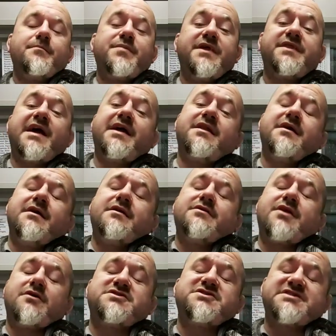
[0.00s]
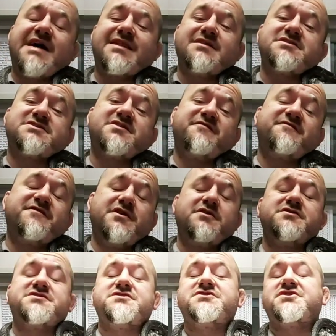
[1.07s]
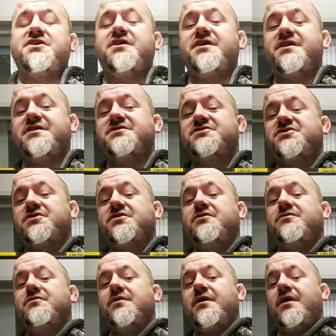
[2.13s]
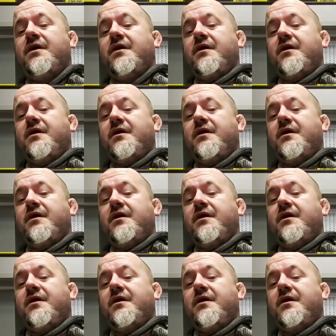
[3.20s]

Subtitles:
But then those saddles diffuse and turn into